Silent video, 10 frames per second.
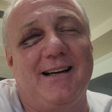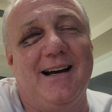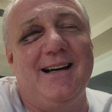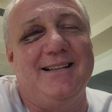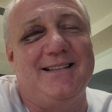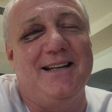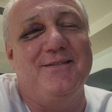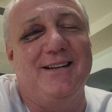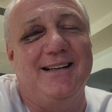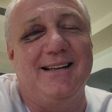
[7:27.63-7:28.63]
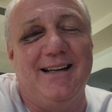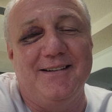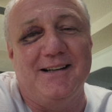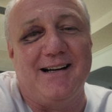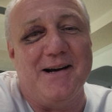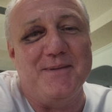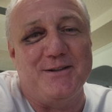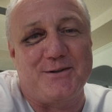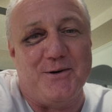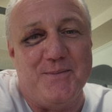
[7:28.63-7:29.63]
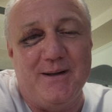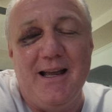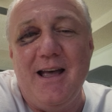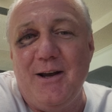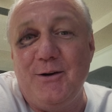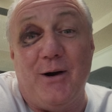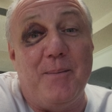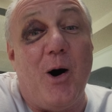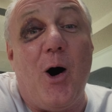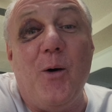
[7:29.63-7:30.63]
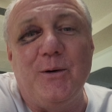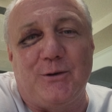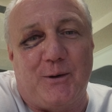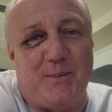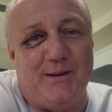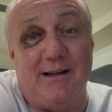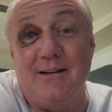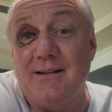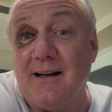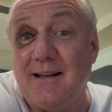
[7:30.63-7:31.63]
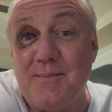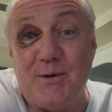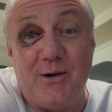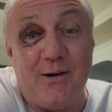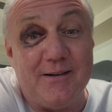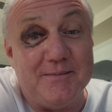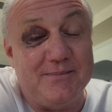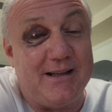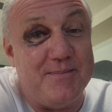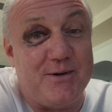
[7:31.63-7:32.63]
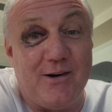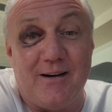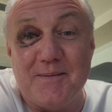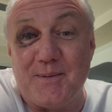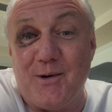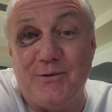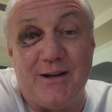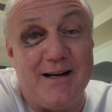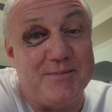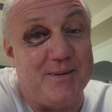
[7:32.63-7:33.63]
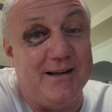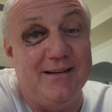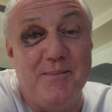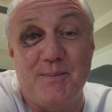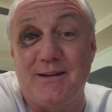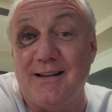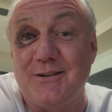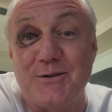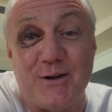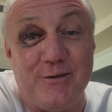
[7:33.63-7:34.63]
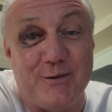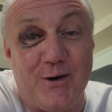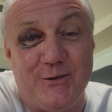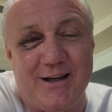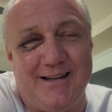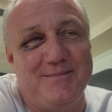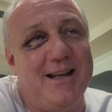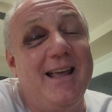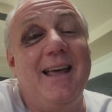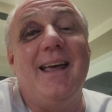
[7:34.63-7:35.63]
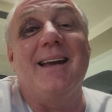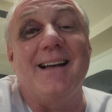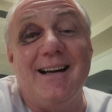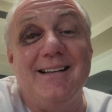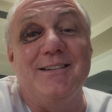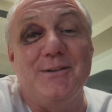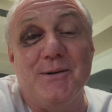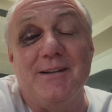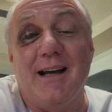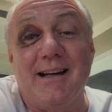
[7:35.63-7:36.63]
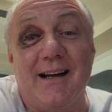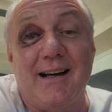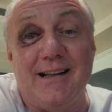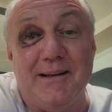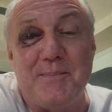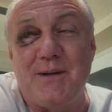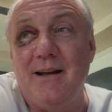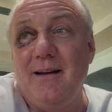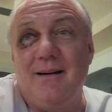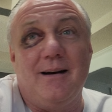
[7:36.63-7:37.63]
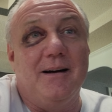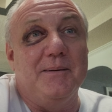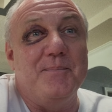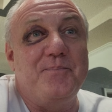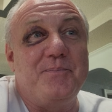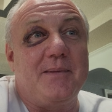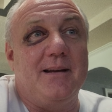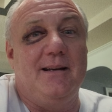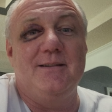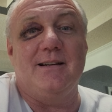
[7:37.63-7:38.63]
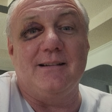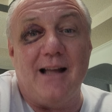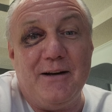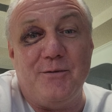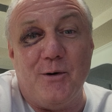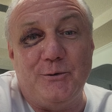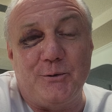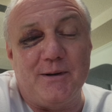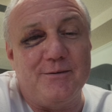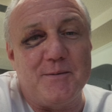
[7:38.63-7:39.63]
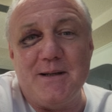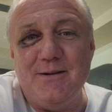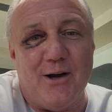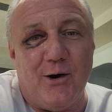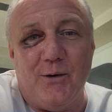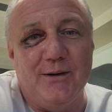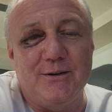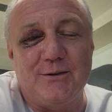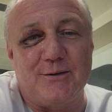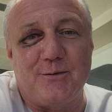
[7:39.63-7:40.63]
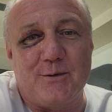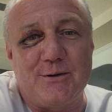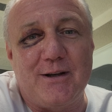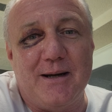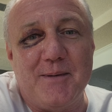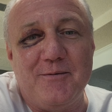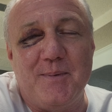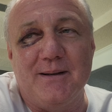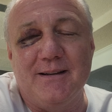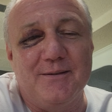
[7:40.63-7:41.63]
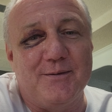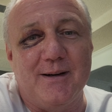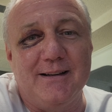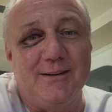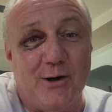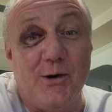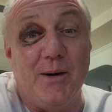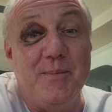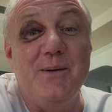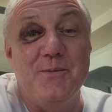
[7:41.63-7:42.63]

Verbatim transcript: guys even in the comments told me, you know, I'm always harping at guys, you gotta keep your guard up, keep your guard up at all times, man. Protect yourself at all times. And I didn't do it and I got clipped. Um, is it life altering for me? No. Is this the first time I've been in a fight? No. I'm